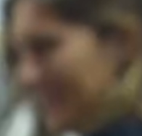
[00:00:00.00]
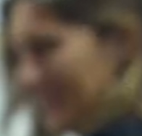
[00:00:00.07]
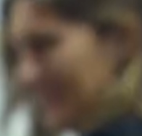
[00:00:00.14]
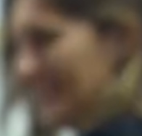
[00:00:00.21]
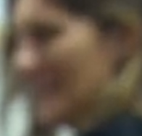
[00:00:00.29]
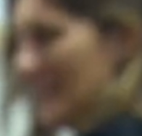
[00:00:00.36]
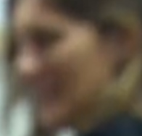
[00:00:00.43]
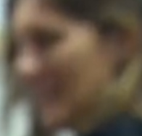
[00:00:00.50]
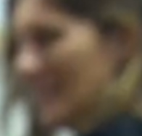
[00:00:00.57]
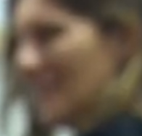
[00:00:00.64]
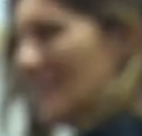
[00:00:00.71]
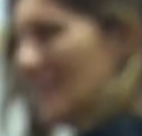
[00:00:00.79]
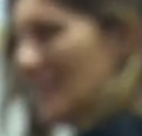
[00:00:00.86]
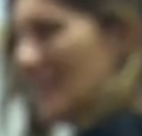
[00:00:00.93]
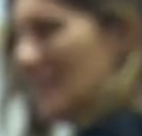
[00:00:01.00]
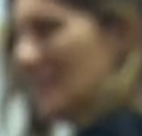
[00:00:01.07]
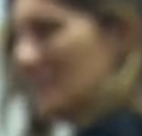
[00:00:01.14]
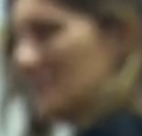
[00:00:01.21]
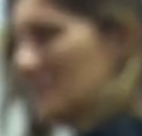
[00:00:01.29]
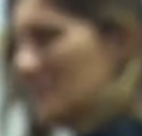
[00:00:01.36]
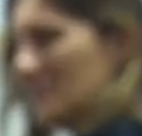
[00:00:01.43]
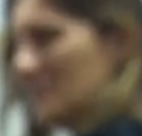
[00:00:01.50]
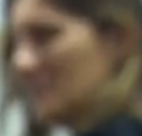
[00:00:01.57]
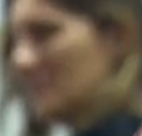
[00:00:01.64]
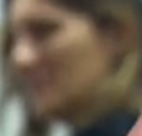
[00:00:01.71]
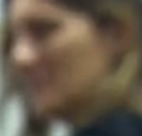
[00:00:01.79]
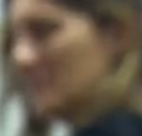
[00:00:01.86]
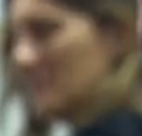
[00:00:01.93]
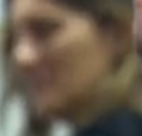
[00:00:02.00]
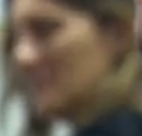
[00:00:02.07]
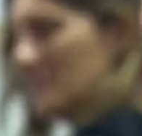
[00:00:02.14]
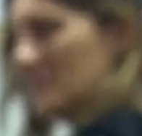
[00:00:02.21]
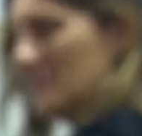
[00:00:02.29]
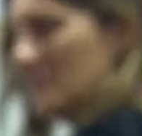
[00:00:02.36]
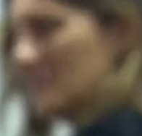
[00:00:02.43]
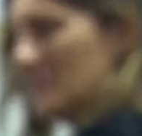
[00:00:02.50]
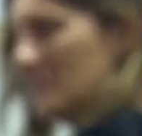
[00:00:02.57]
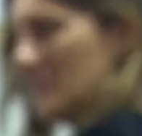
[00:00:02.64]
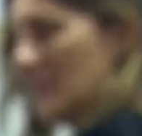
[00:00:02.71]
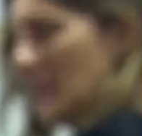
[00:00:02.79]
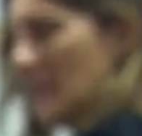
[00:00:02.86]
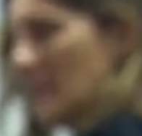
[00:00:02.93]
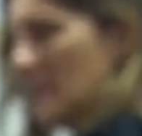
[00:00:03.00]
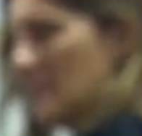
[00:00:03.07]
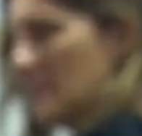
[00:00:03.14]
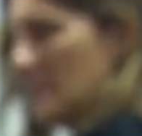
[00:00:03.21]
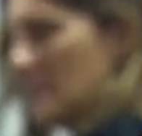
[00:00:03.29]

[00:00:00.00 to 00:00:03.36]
No words are spoken by the person on screen.